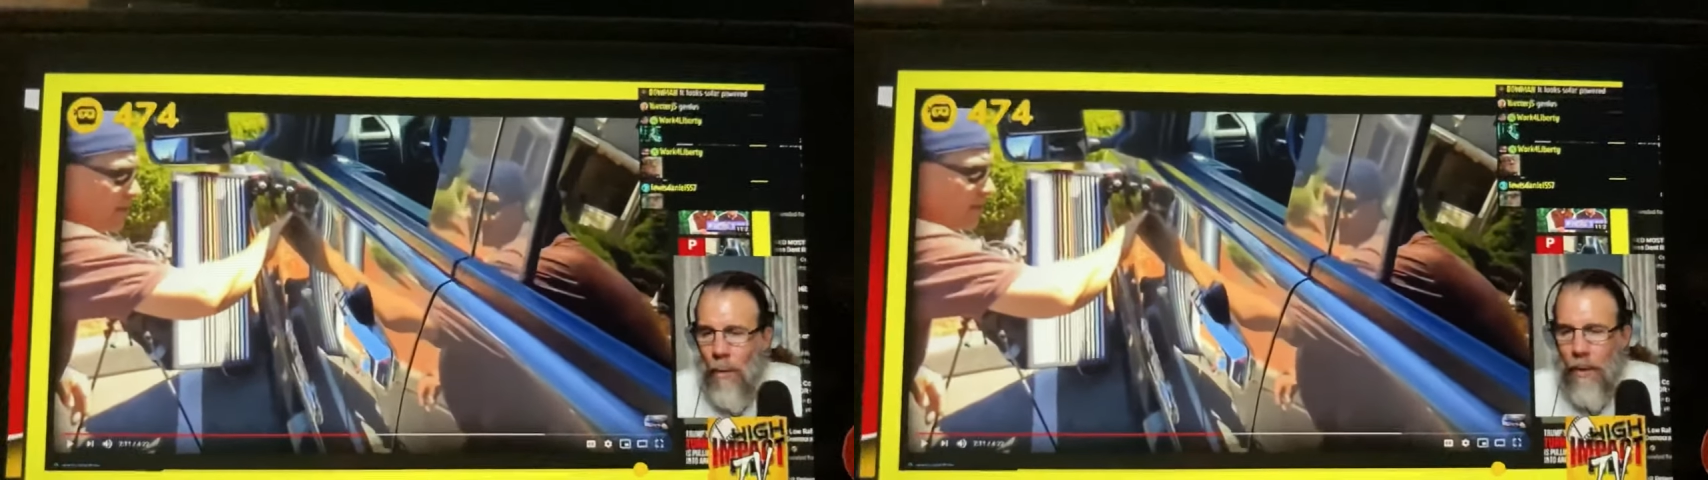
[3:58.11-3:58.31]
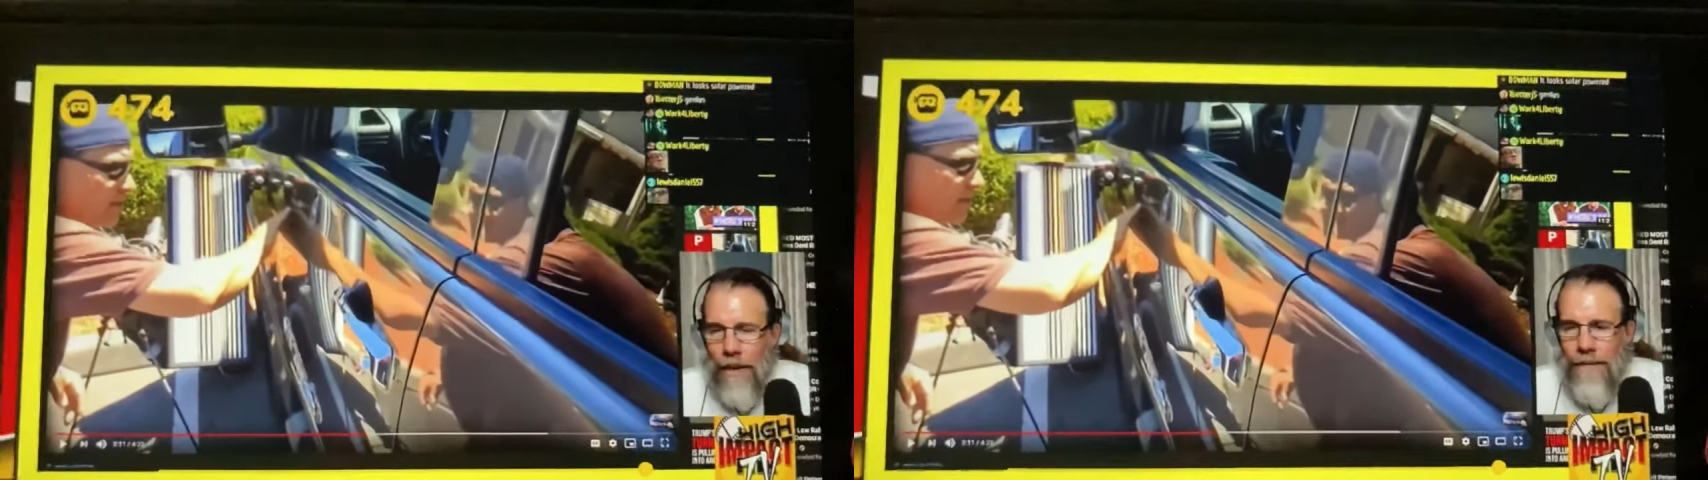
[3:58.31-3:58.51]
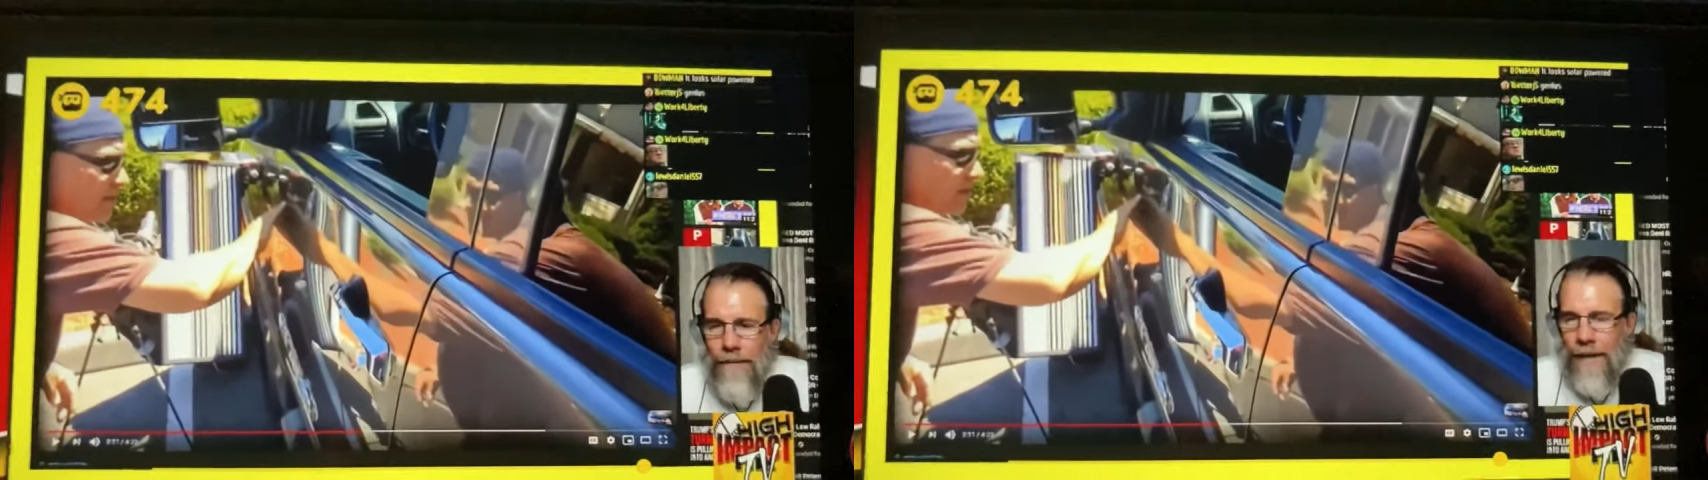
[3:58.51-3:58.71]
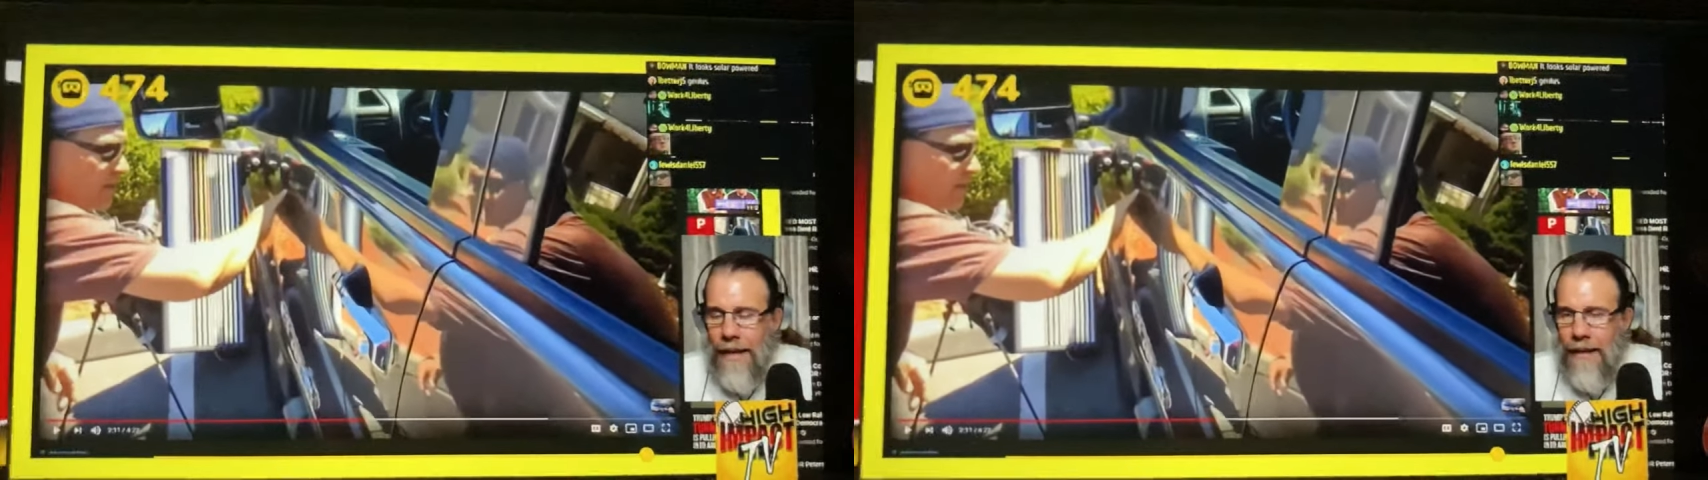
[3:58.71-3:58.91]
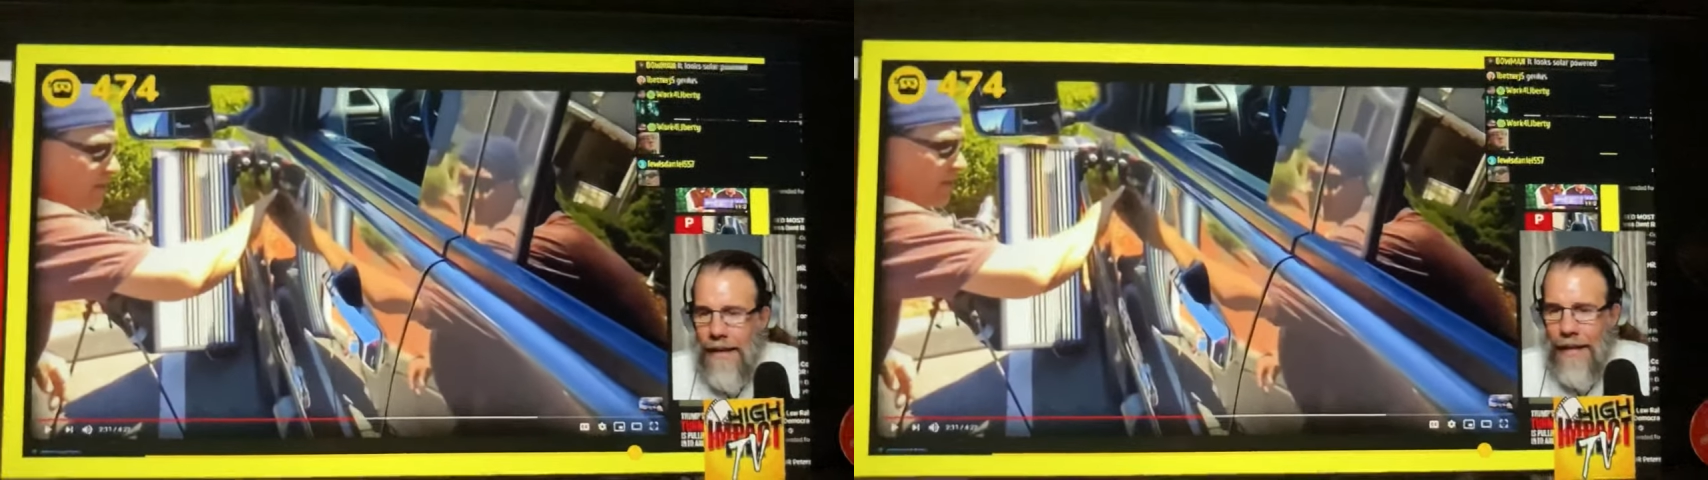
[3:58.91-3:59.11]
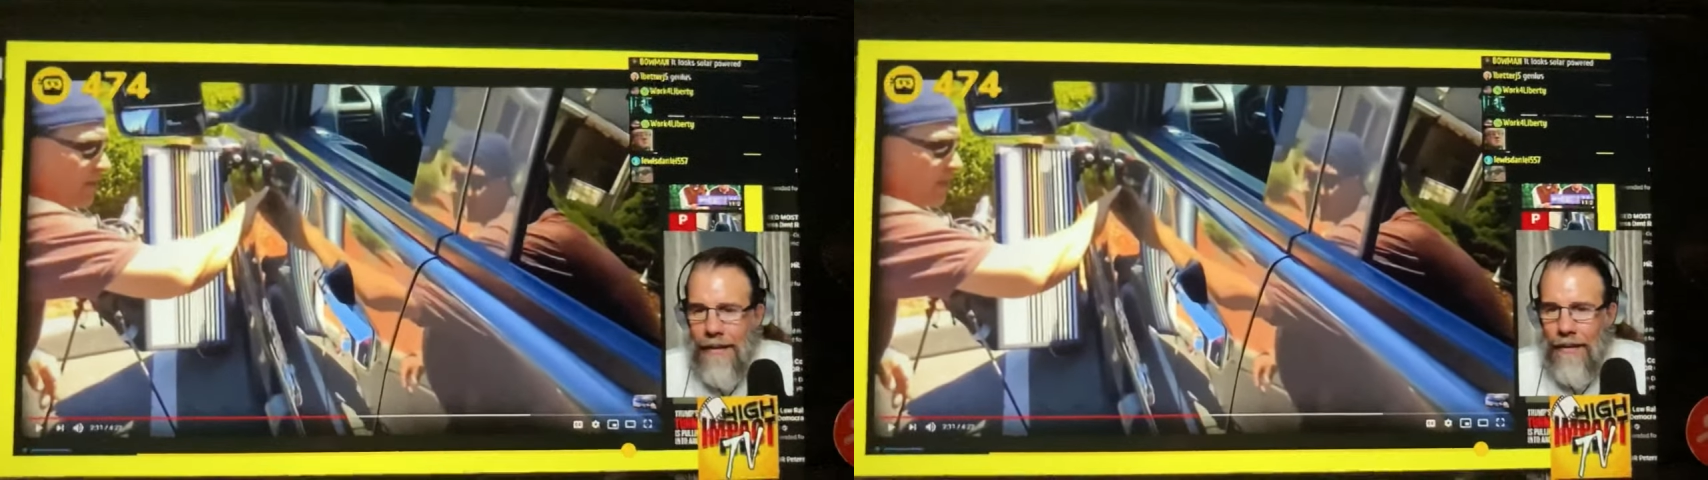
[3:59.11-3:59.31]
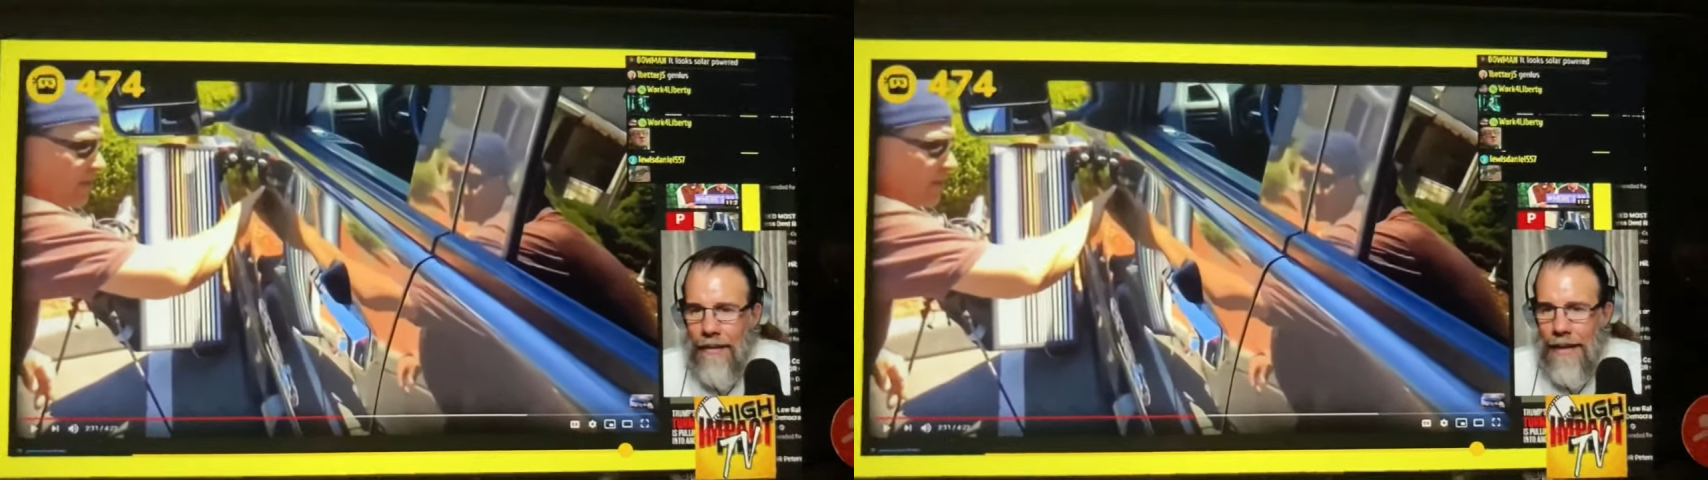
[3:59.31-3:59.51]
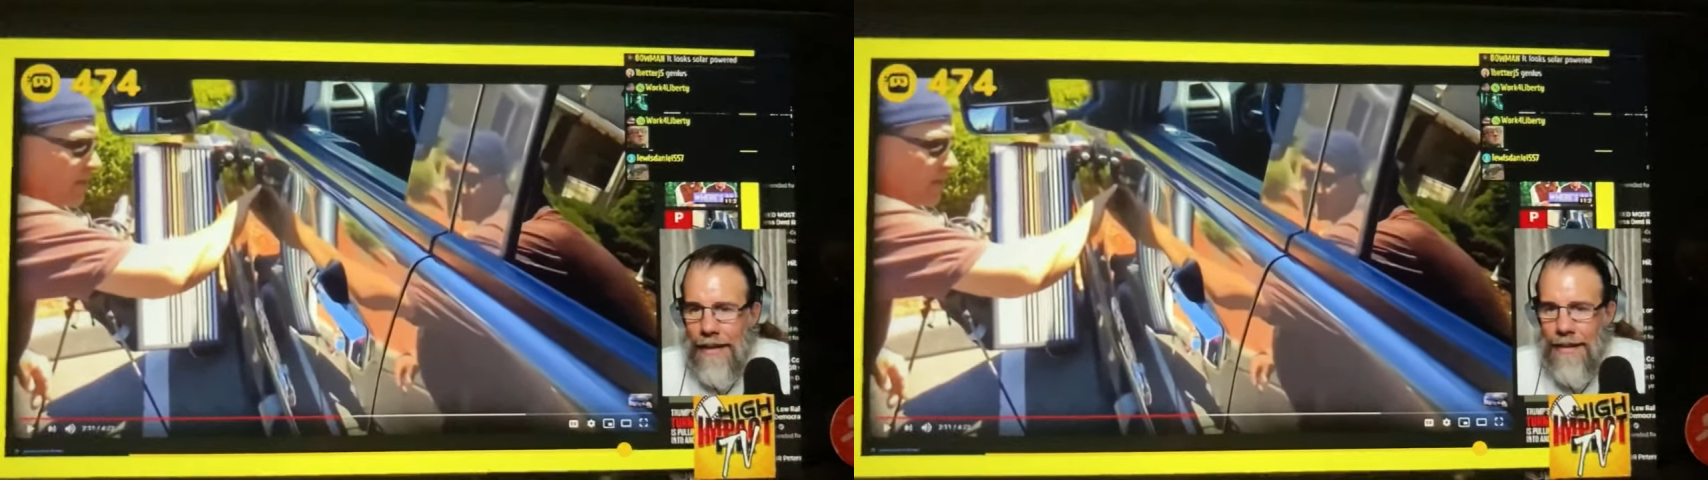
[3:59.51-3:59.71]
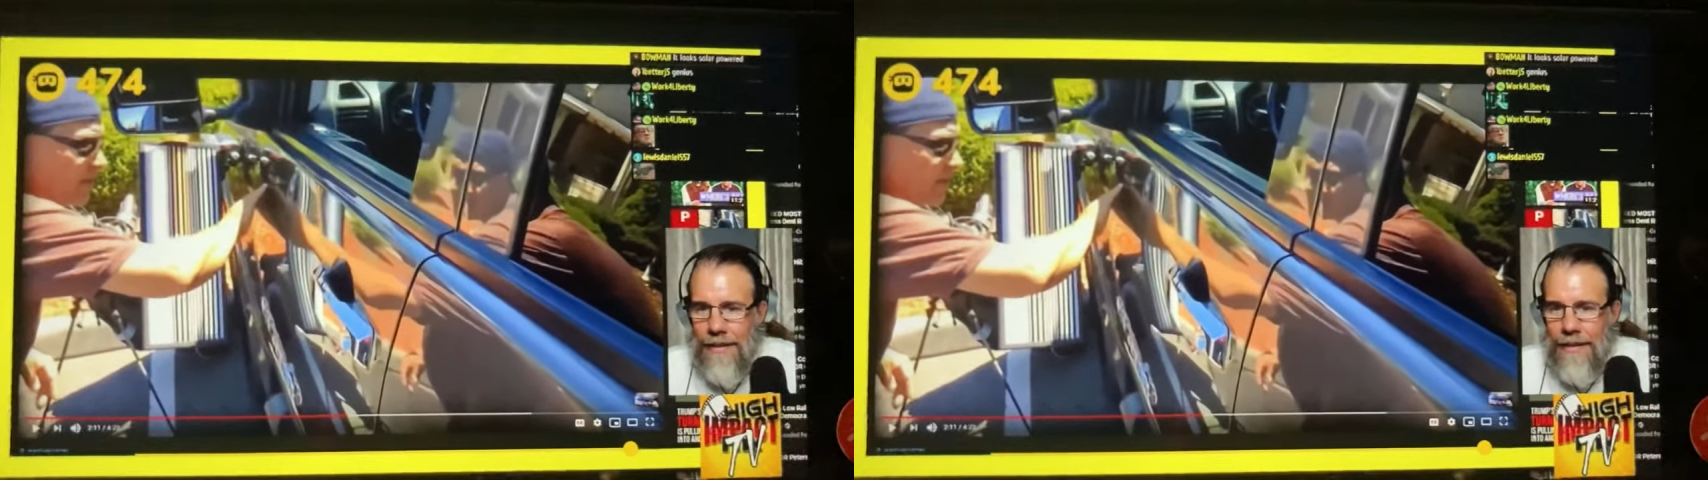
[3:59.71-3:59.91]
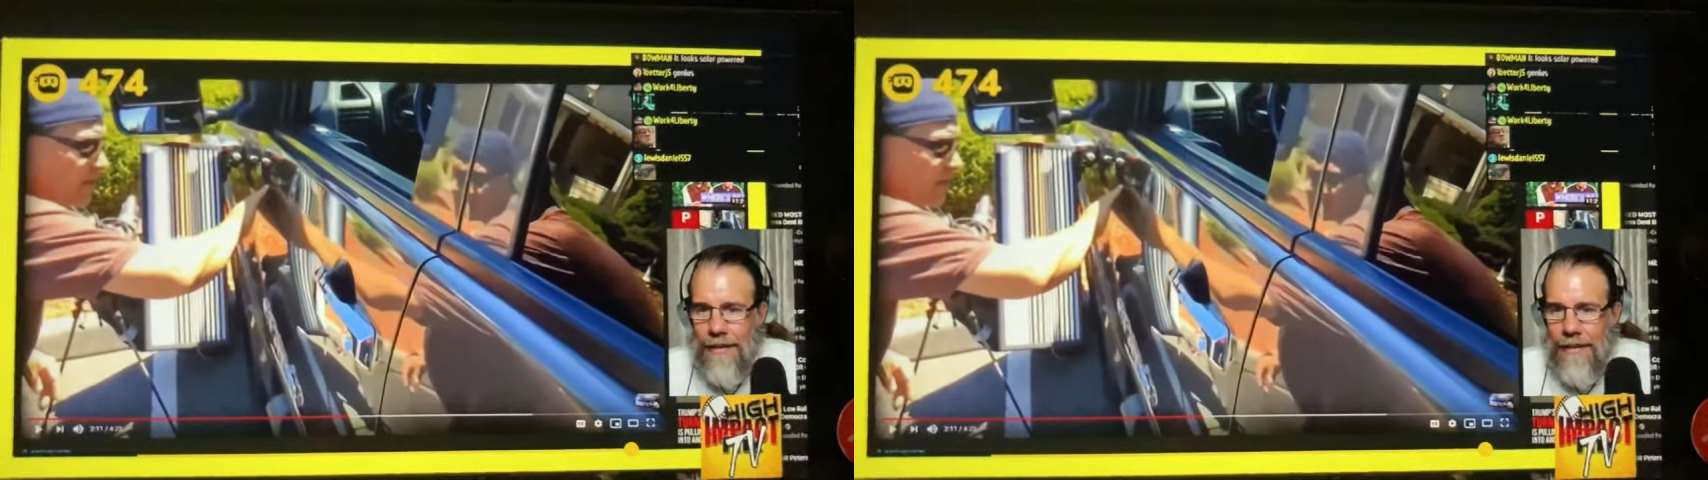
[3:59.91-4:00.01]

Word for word: weren't offended in the least.